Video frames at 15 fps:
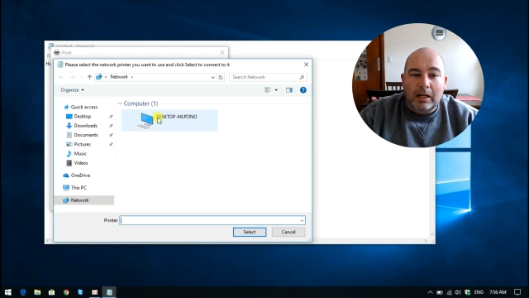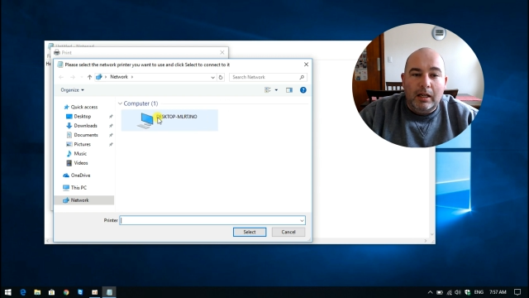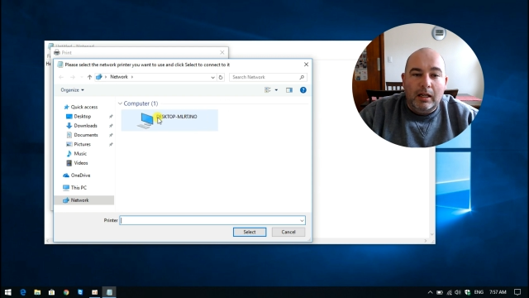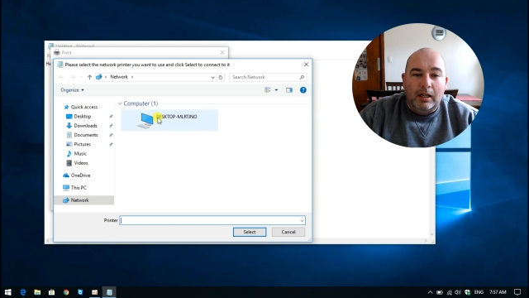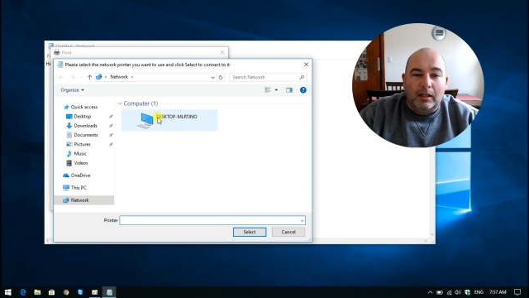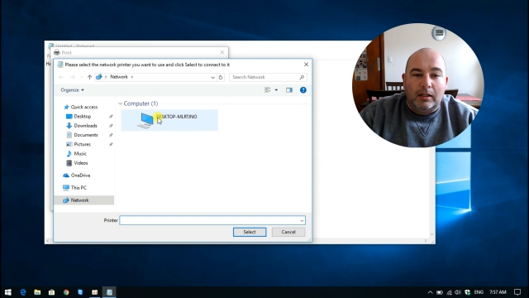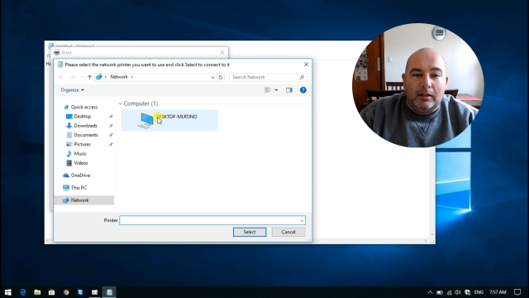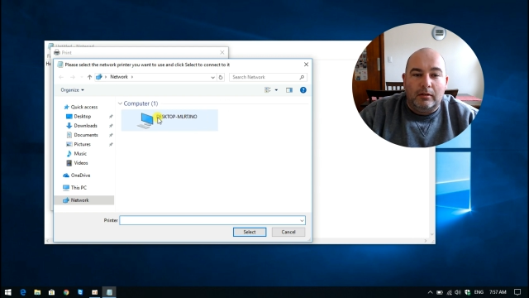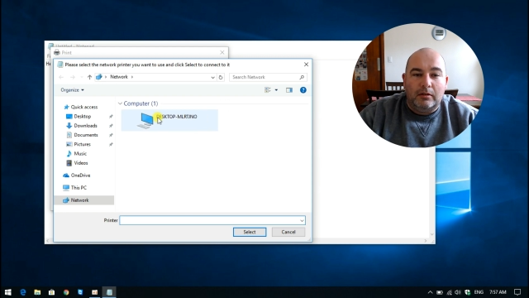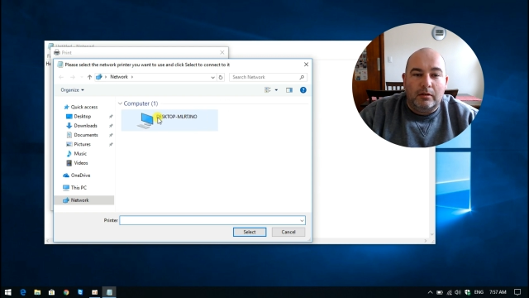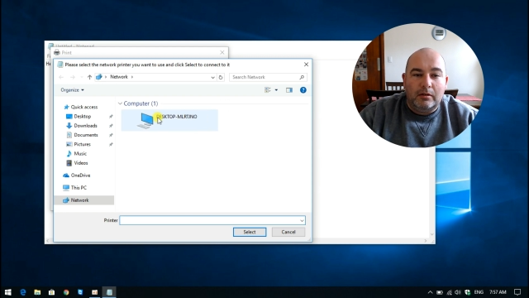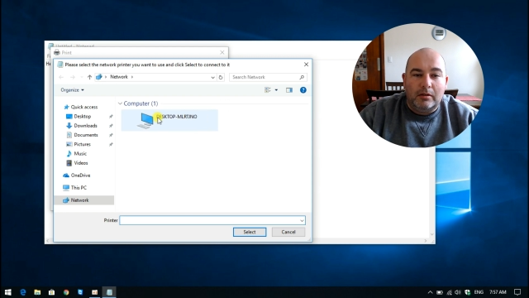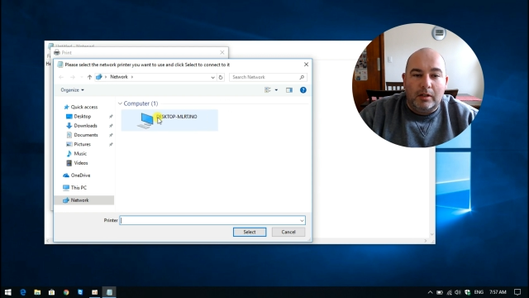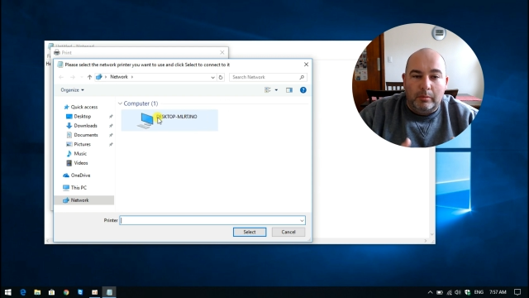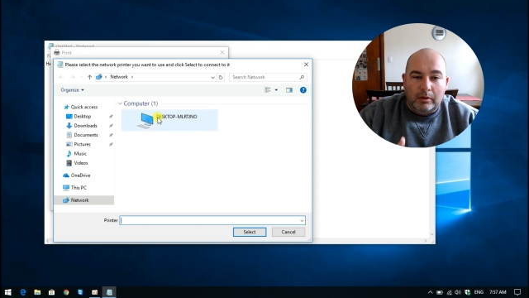And you just
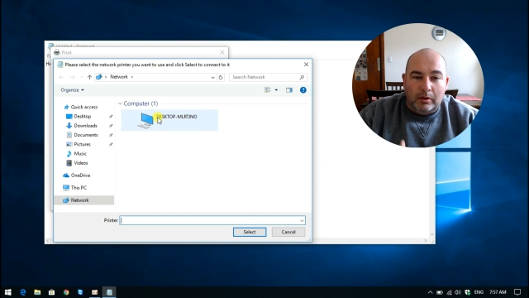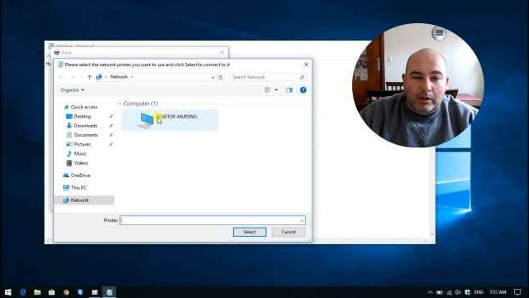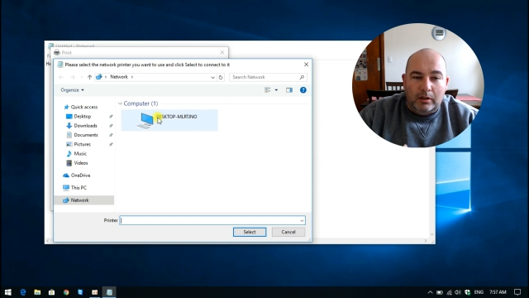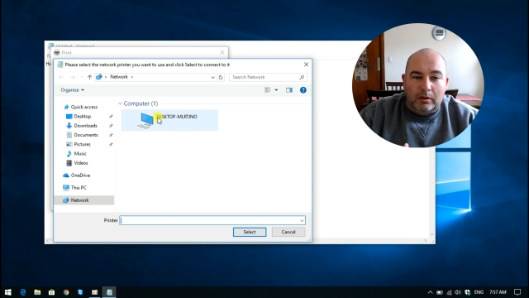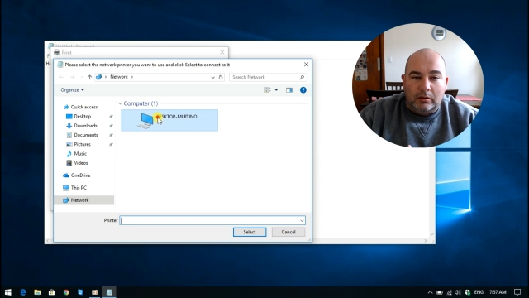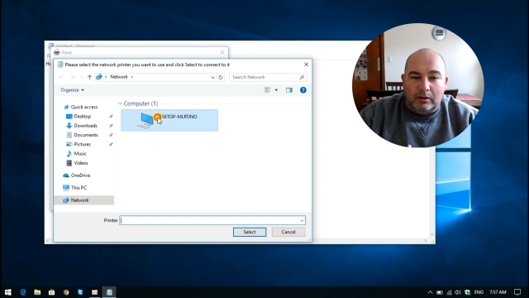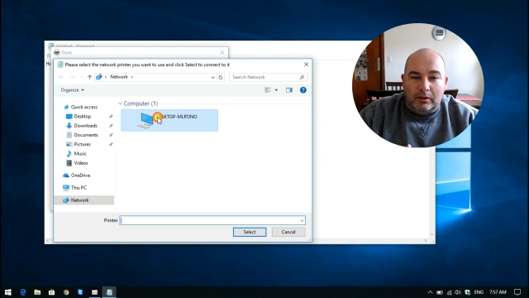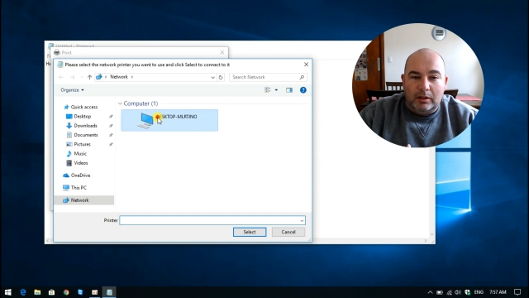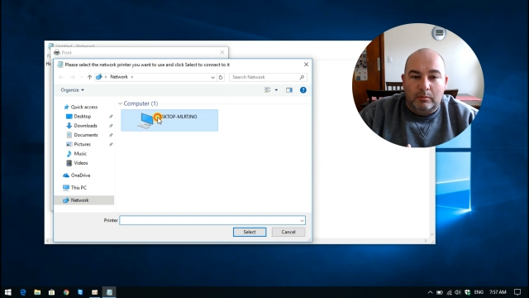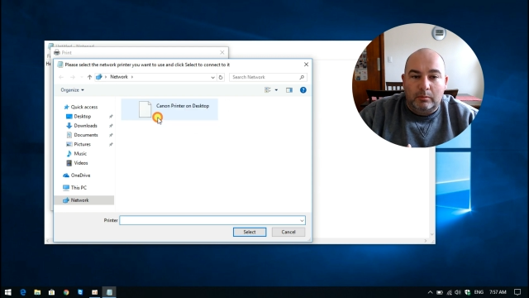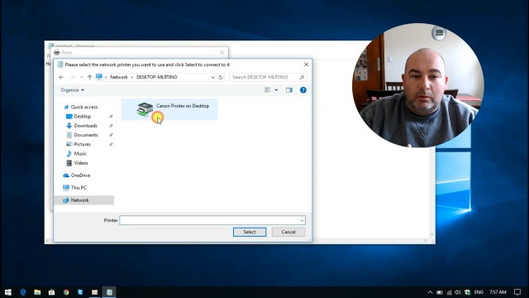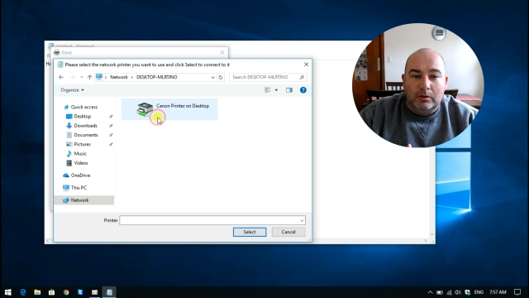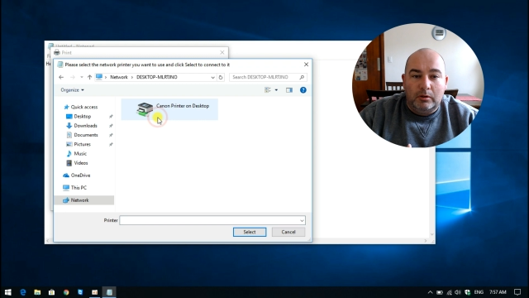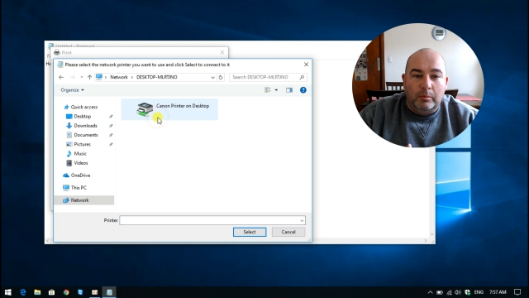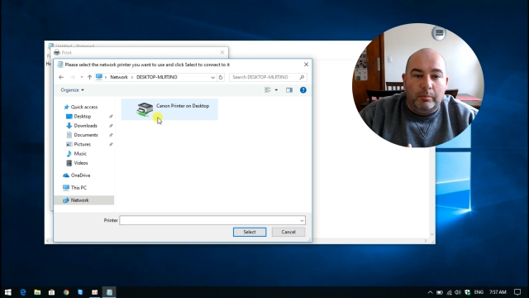double click on the
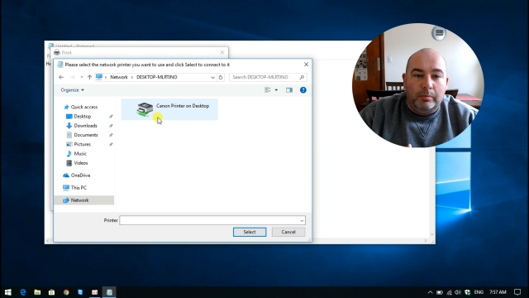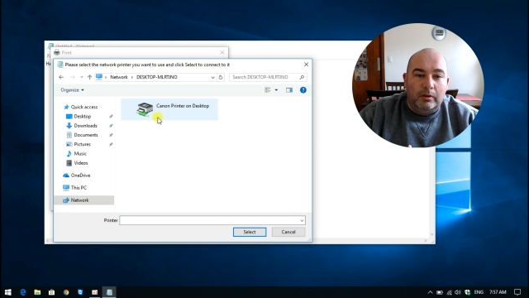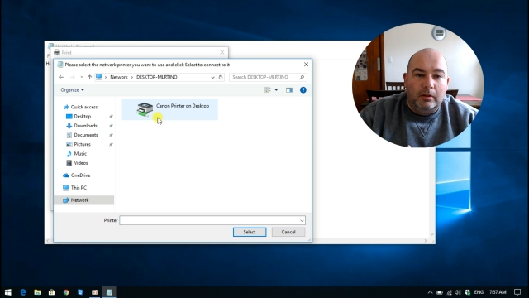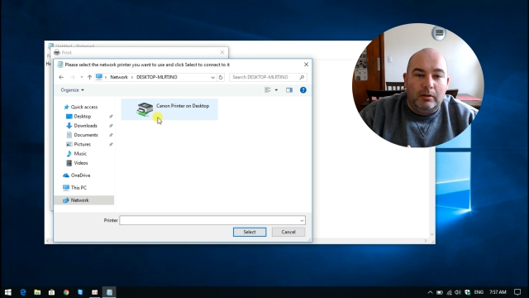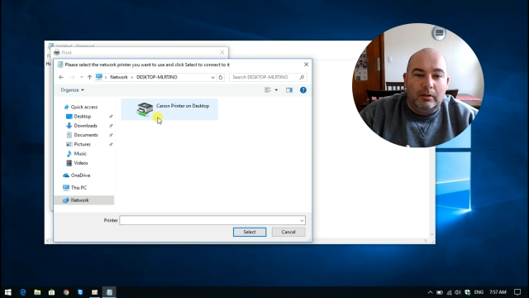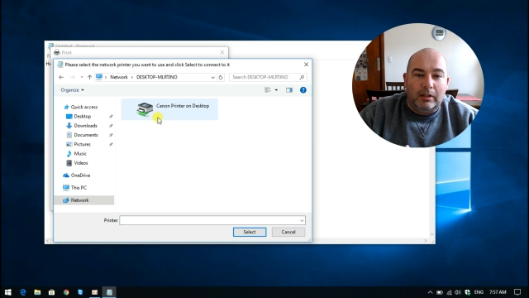network computer,